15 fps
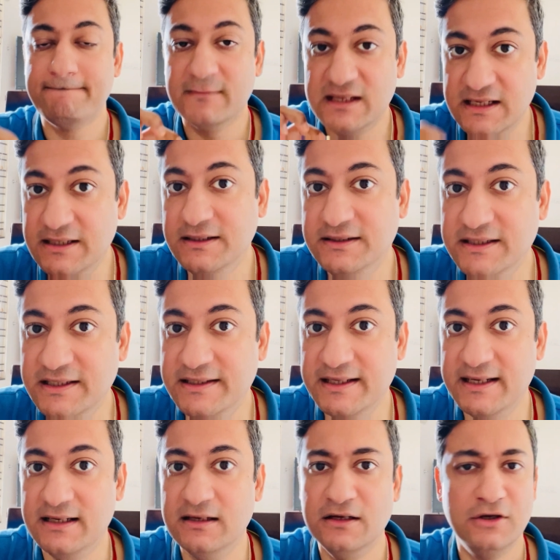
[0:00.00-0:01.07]
in
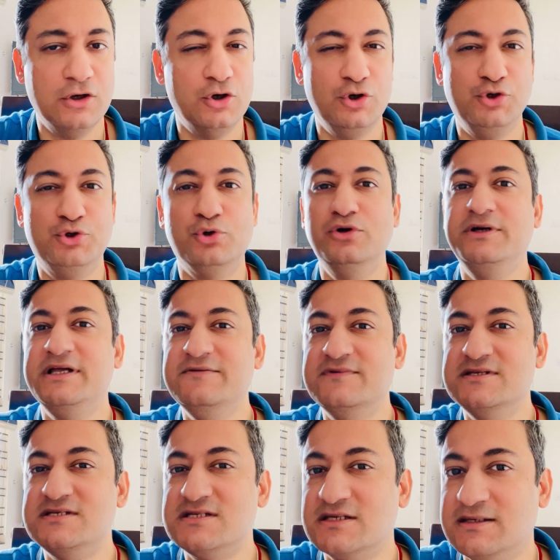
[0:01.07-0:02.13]
detail. Don't
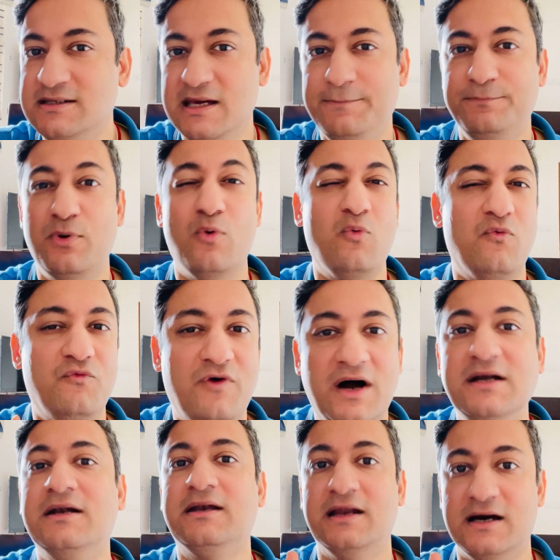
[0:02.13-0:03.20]
even skip
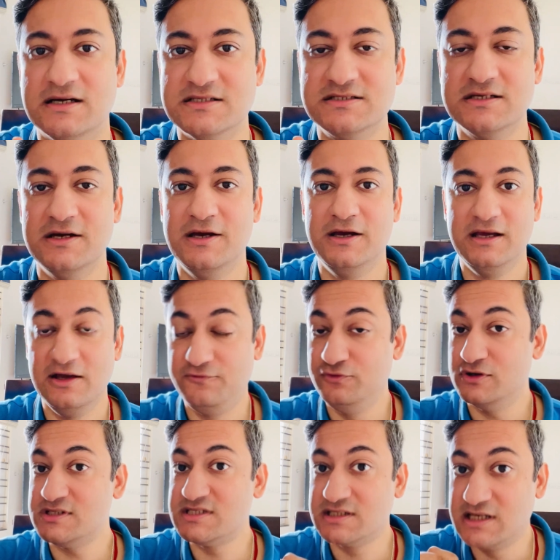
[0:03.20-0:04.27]
one class. If
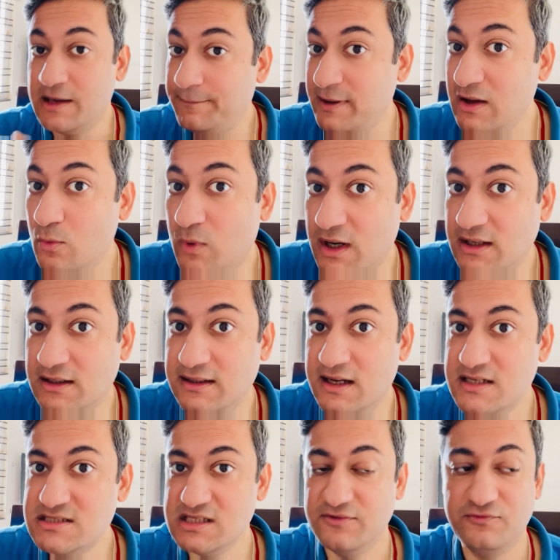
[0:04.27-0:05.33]
you are skipping one
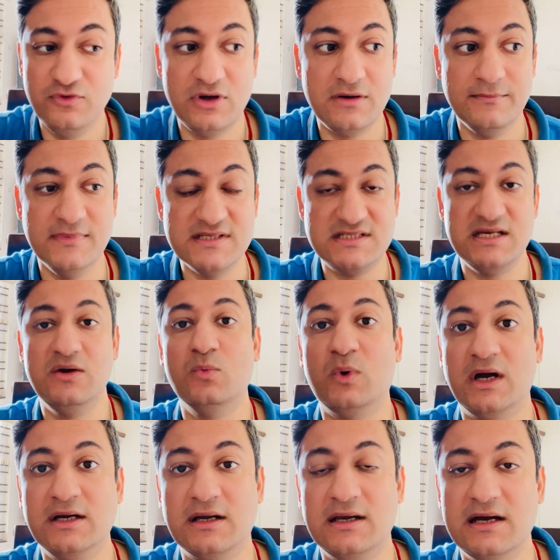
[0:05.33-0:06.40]
class, if you are missing
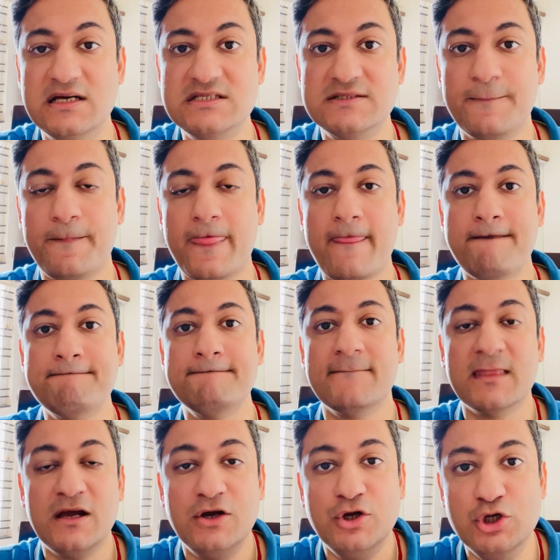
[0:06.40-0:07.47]
one class,
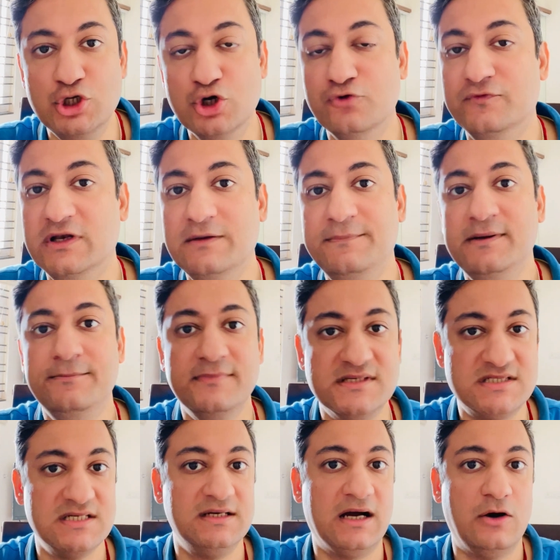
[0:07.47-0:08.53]
you will be
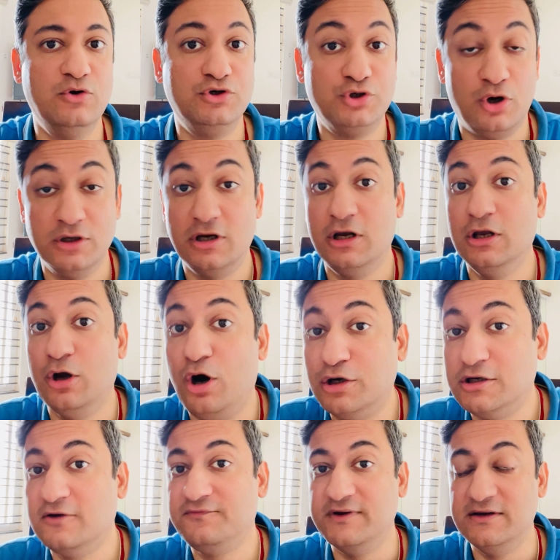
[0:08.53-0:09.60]
missing out on a
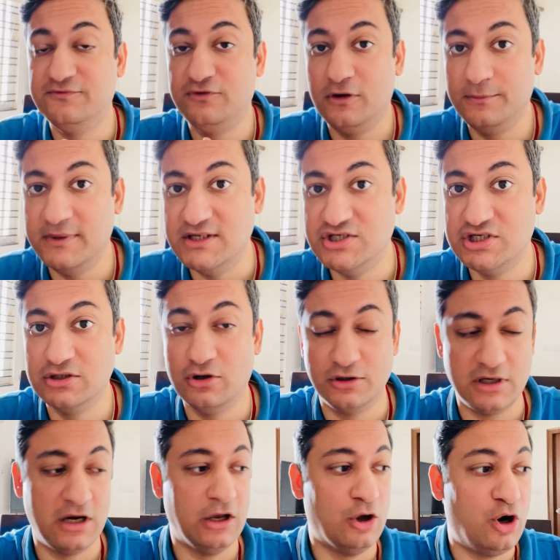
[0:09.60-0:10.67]
lot of information,
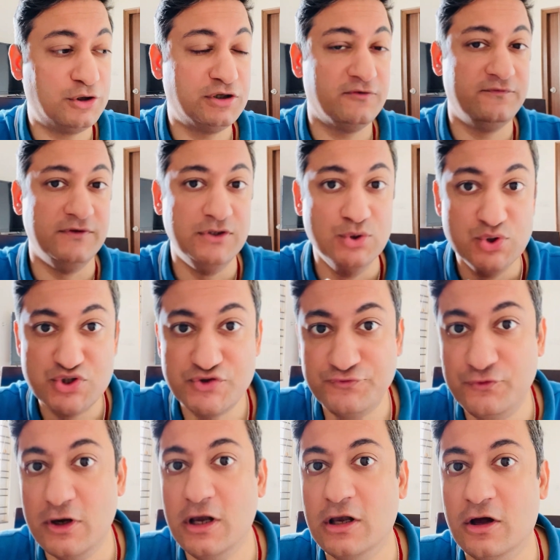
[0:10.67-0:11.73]
on a lot of
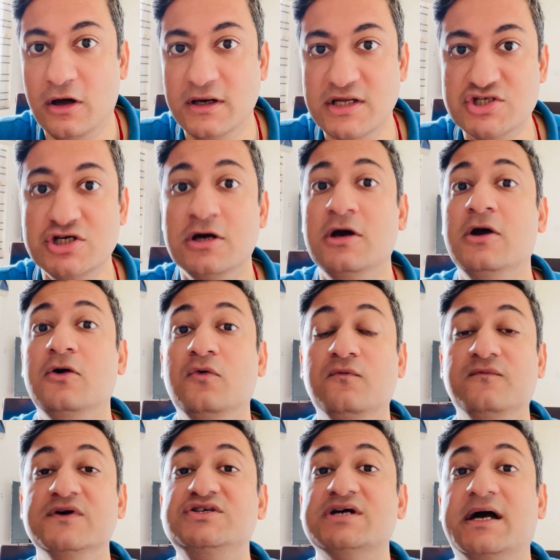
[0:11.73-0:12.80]
useful knowledge
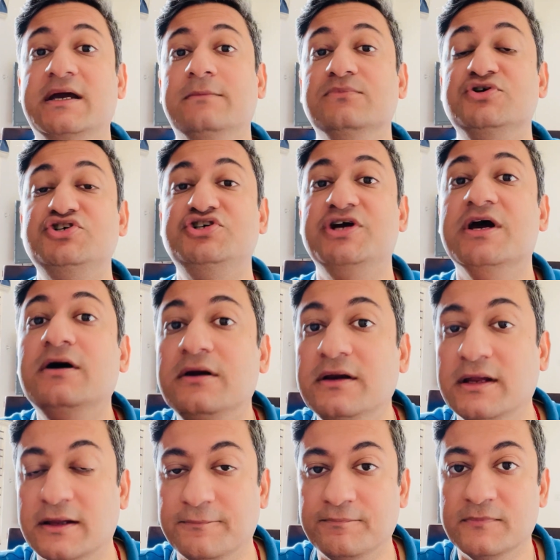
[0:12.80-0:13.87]
which I am
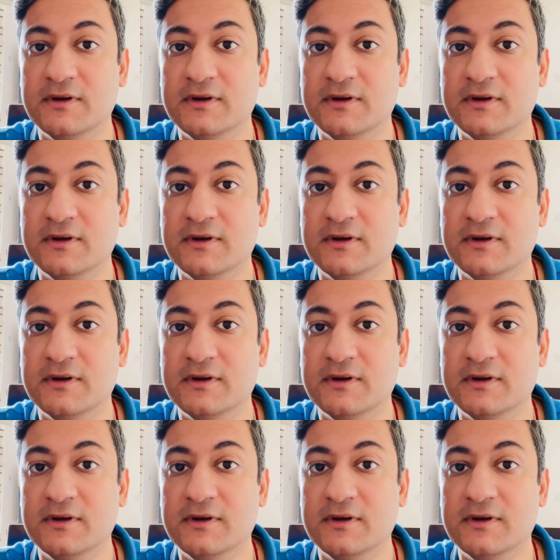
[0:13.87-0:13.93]
sharing